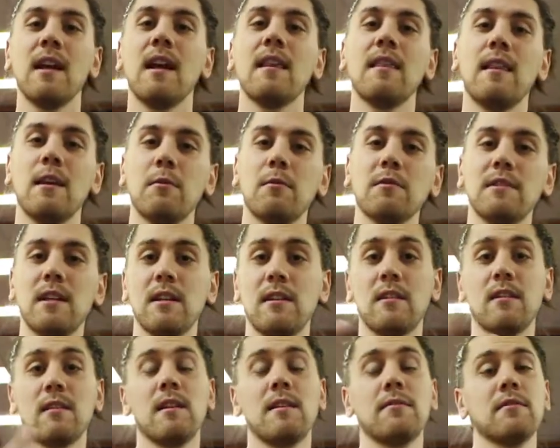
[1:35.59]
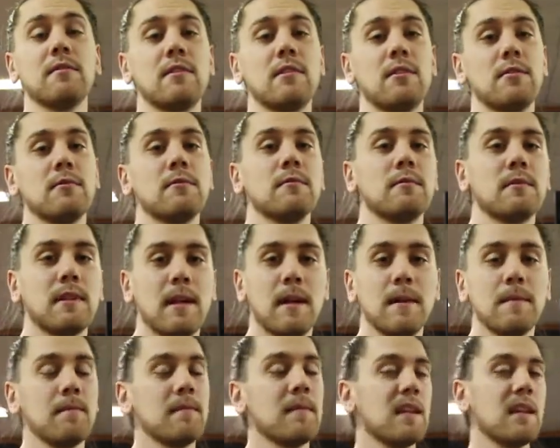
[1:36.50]
then we'll take you to level two,
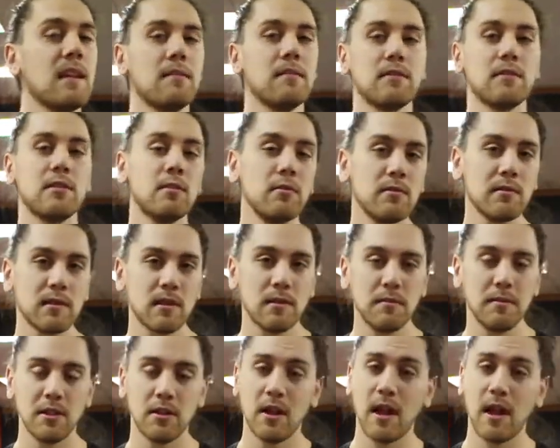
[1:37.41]
okay? Level two is gonna be your